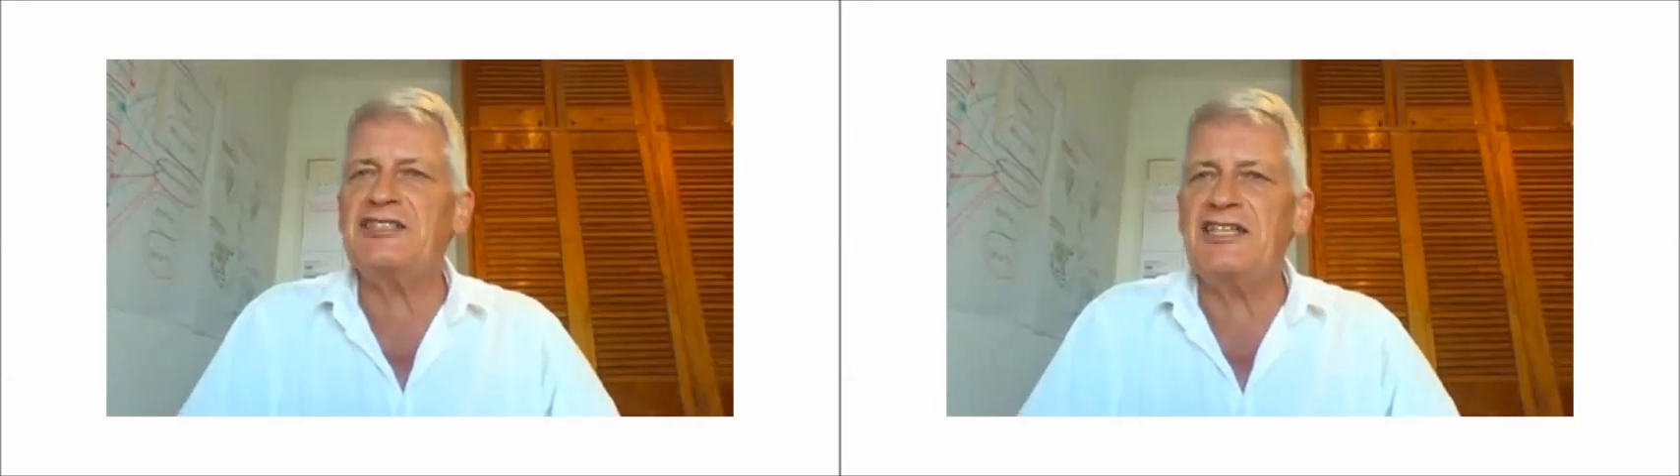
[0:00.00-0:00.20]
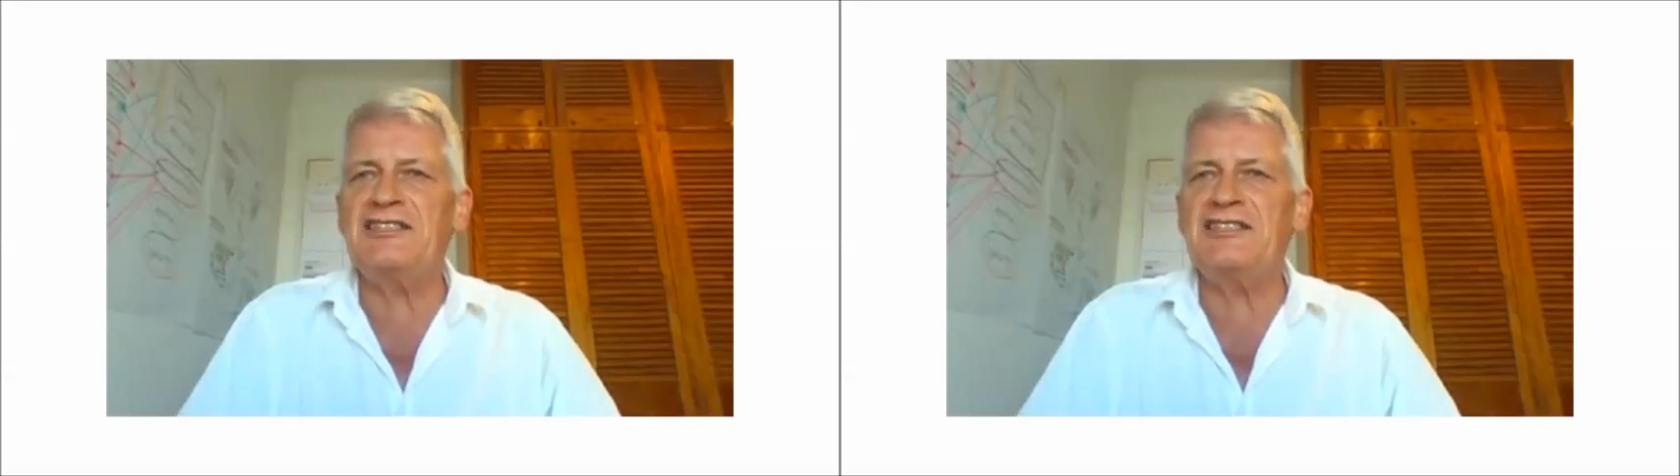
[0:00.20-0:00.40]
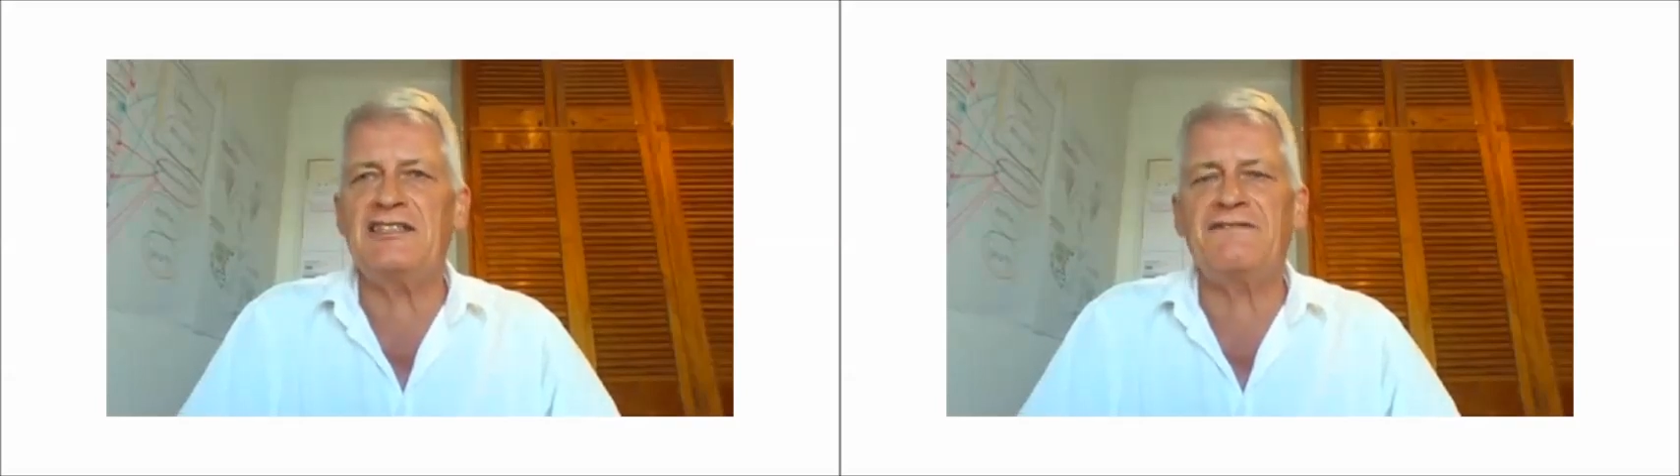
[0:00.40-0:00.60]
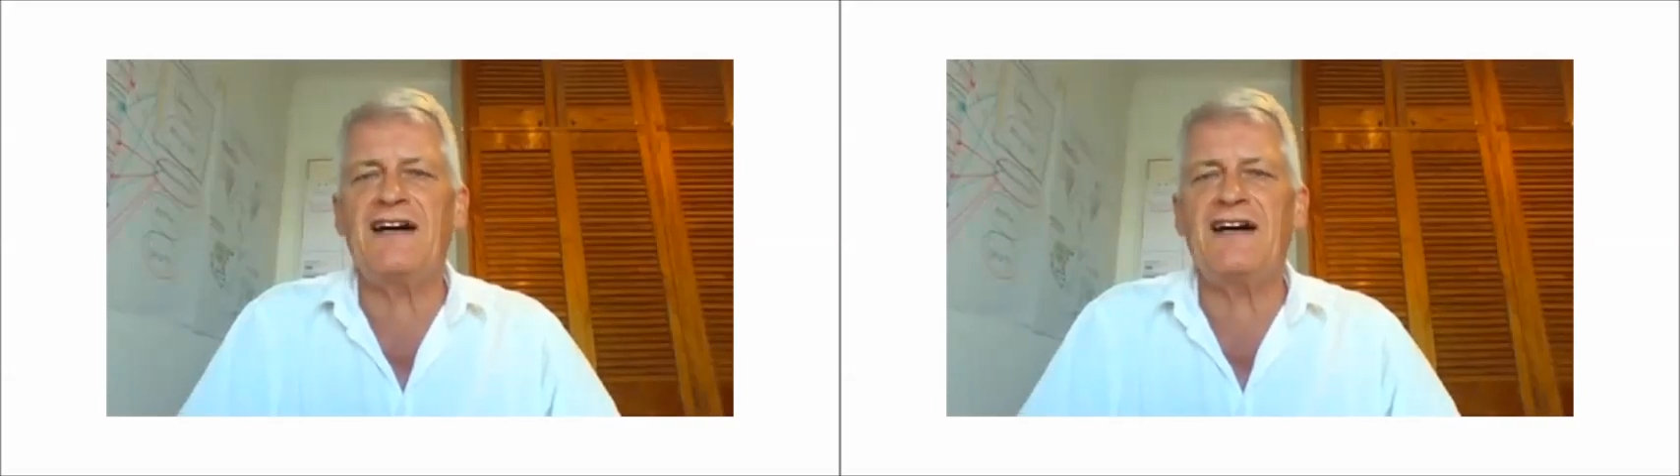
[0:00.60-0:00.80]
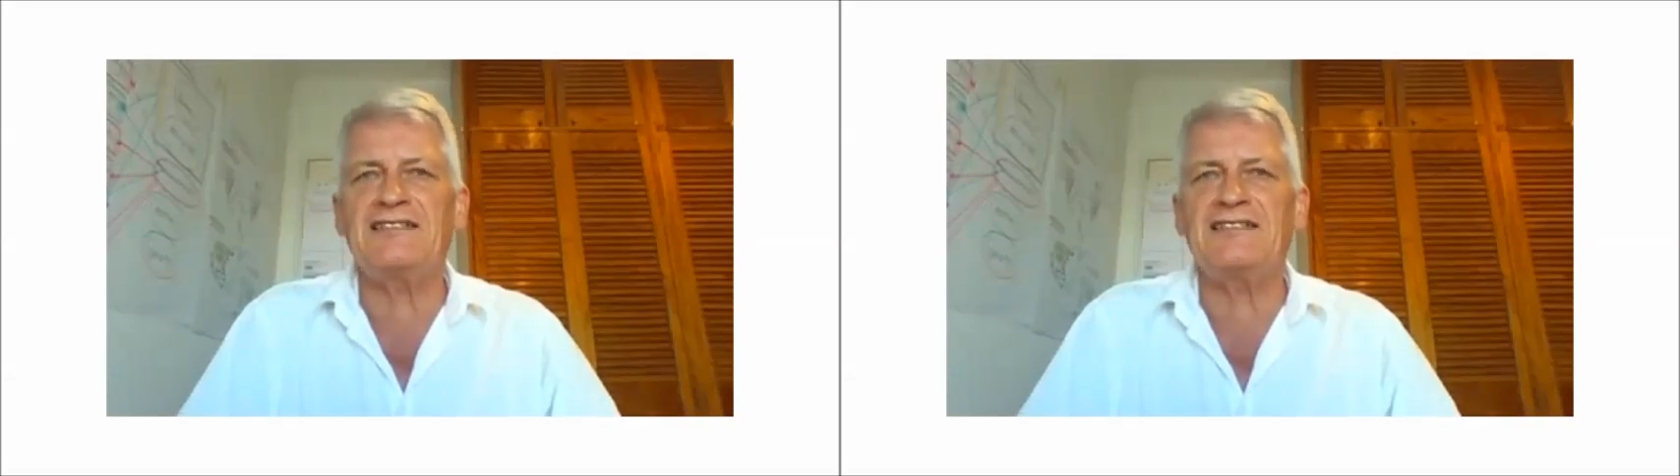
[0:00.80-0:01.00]
changing
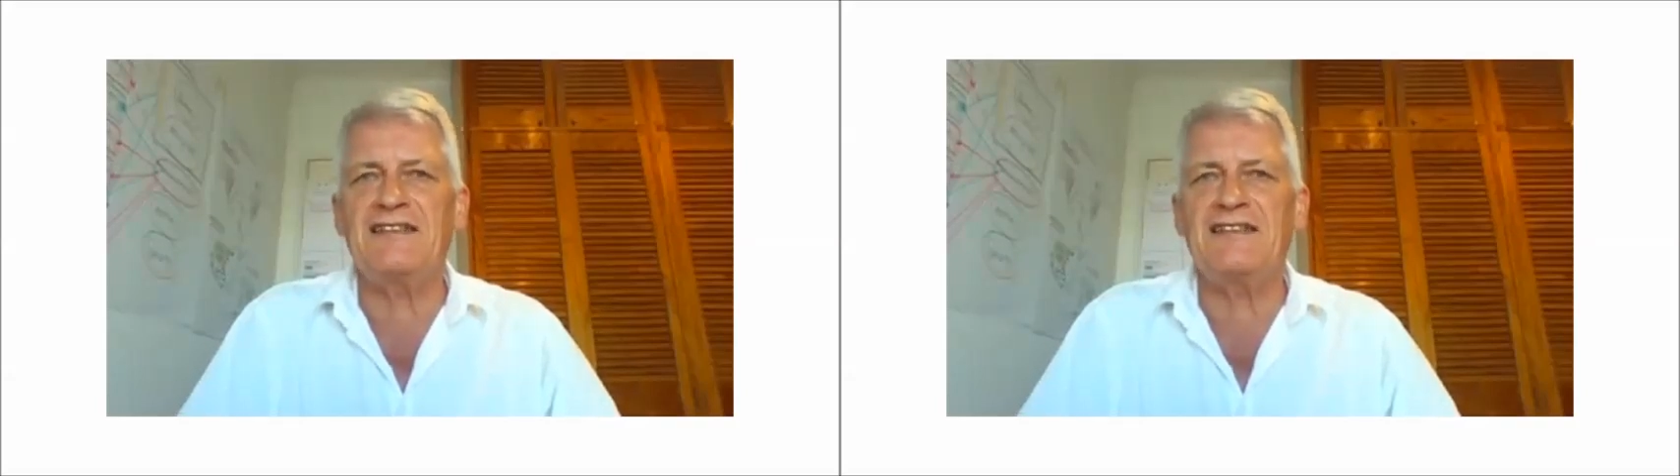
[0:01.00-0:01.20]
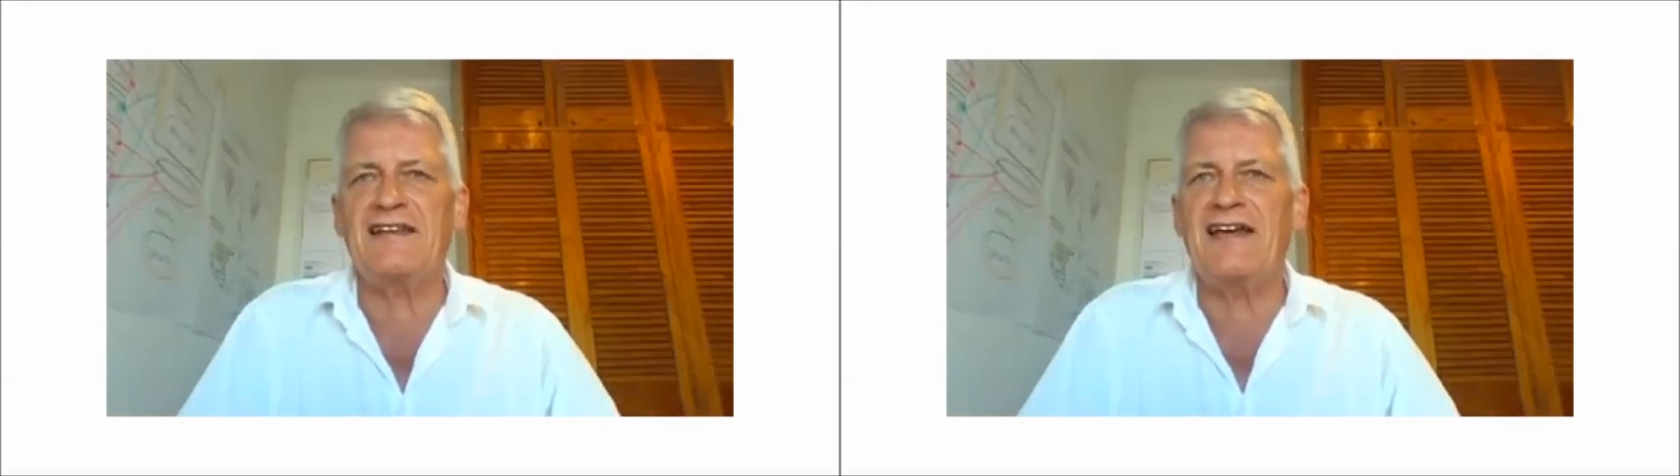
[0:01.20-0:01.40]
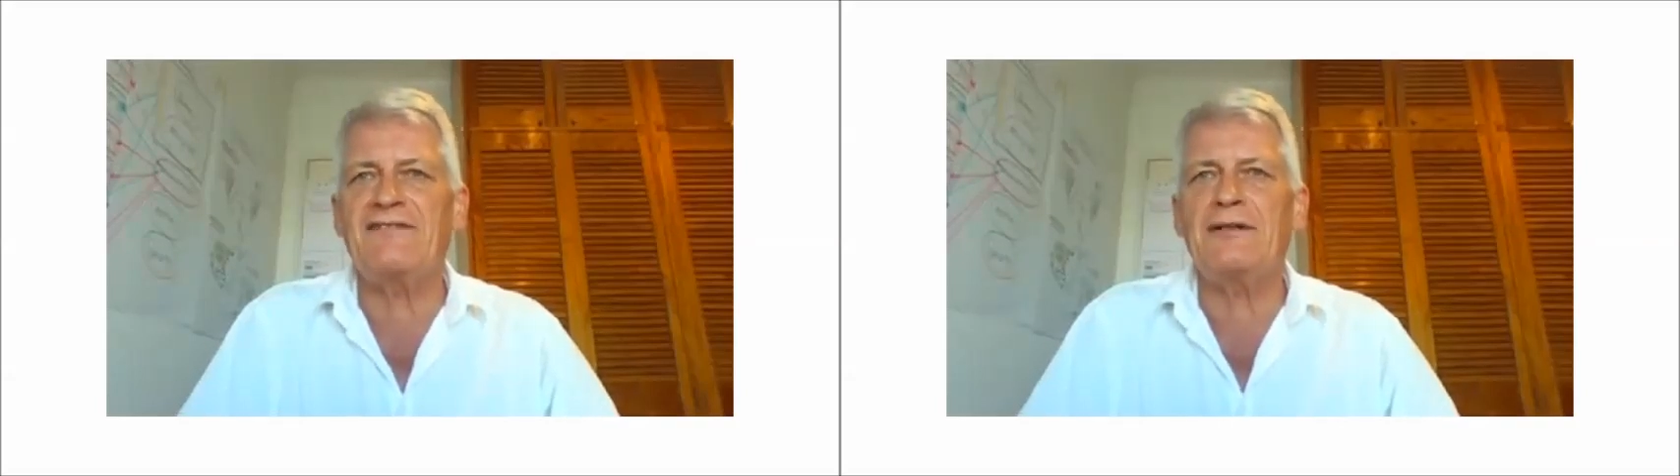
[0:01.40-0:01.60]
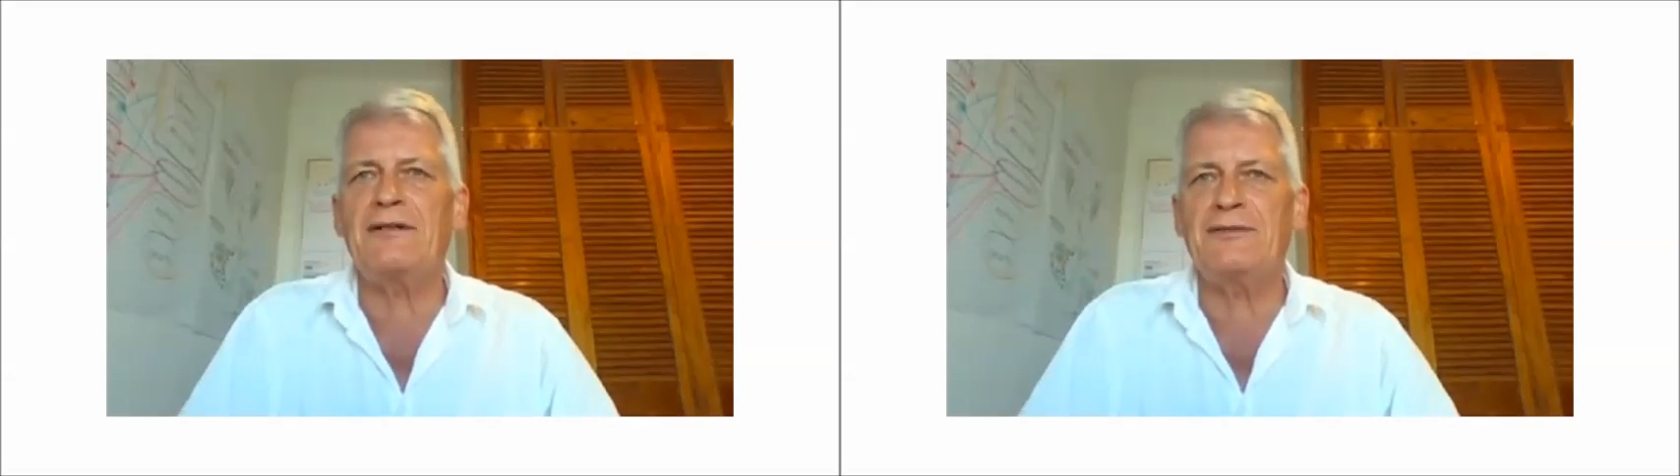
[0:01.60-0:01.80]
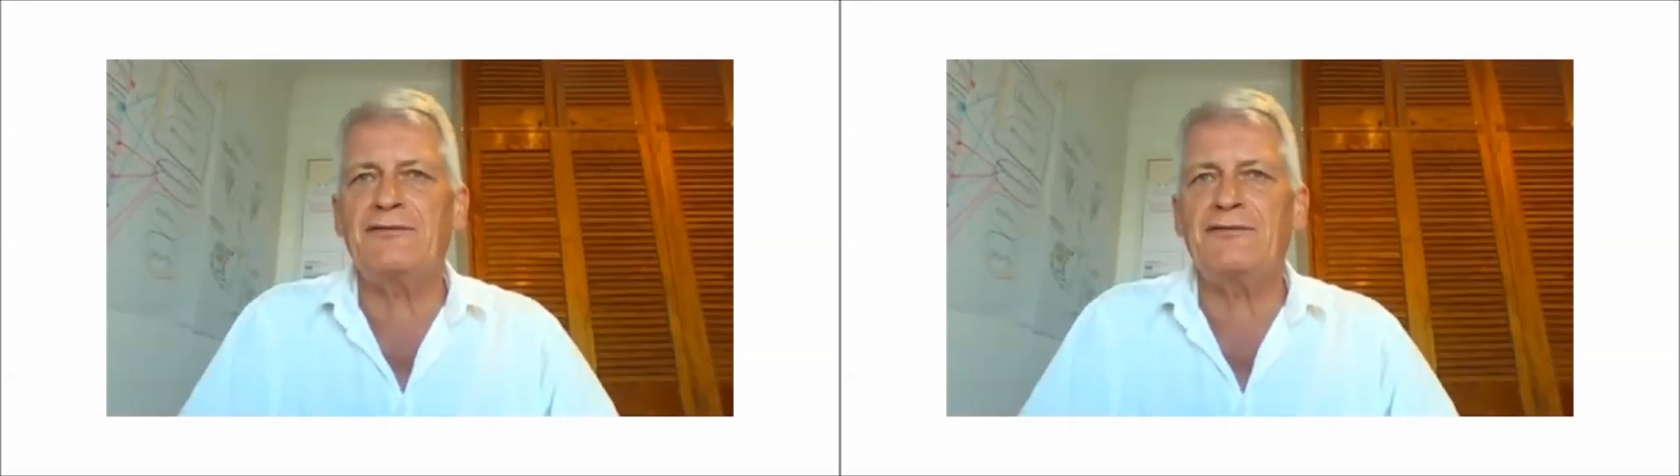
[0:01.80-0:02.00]
faster than ever
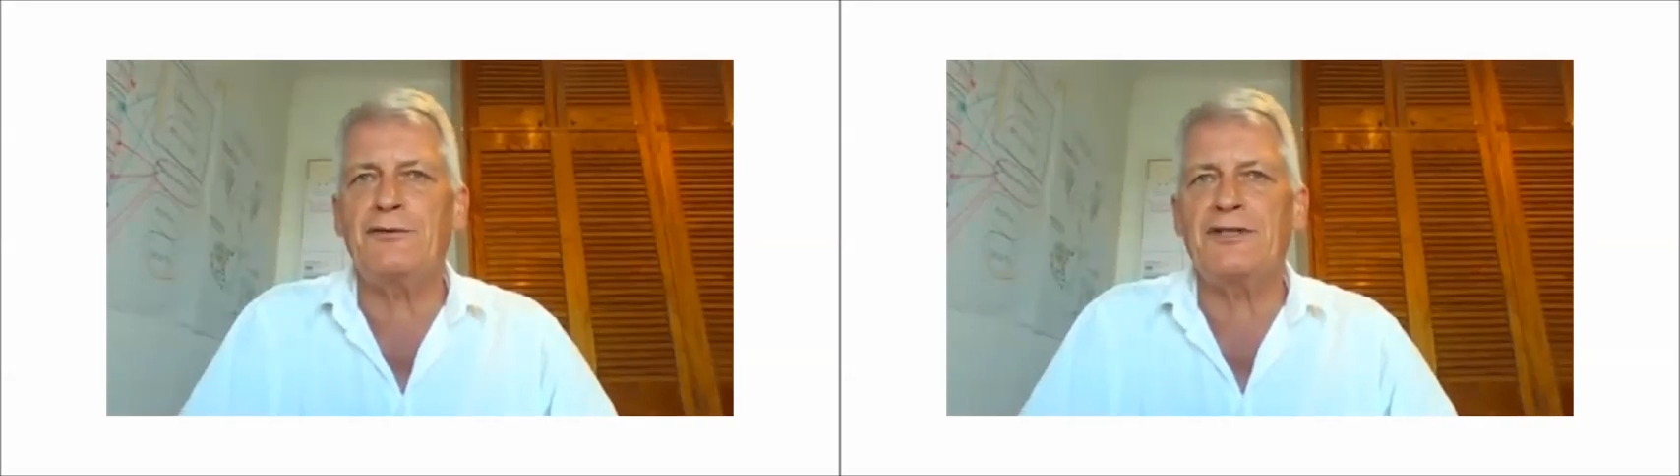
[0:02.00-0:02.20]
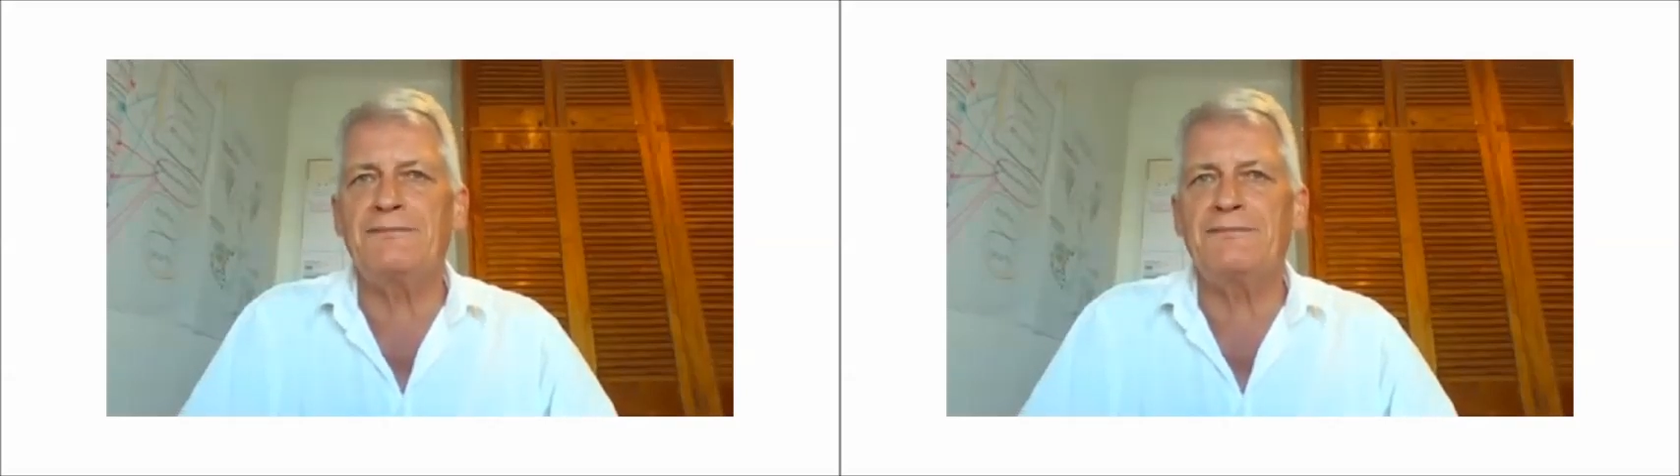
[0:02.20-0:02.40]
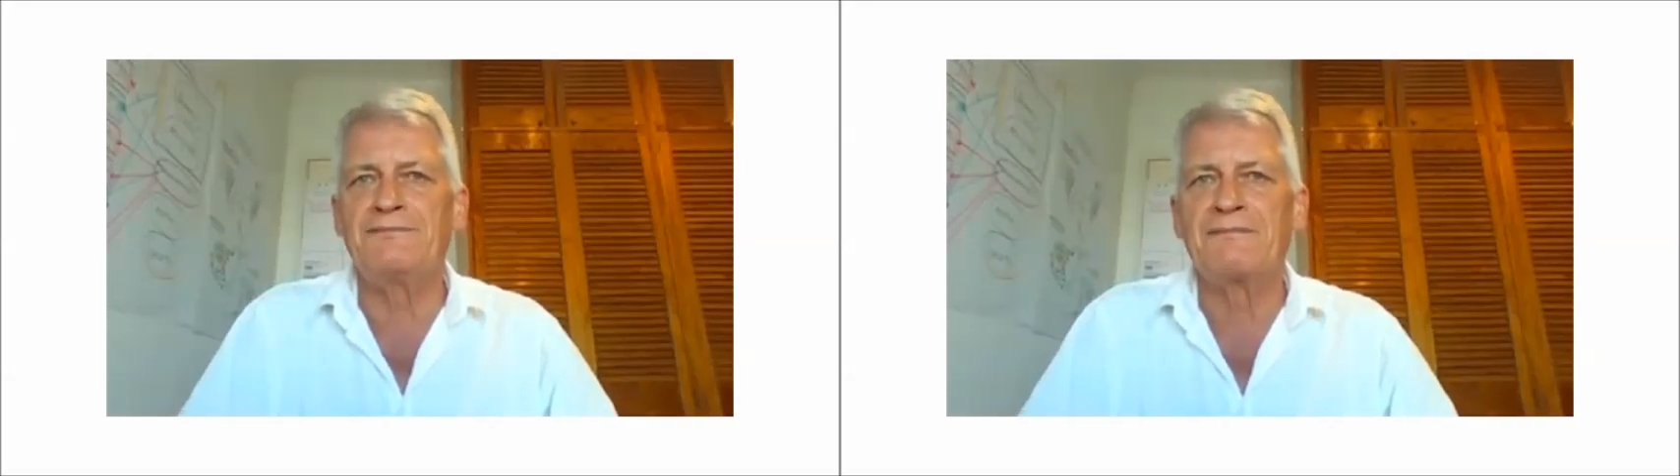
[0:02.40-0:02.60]
before.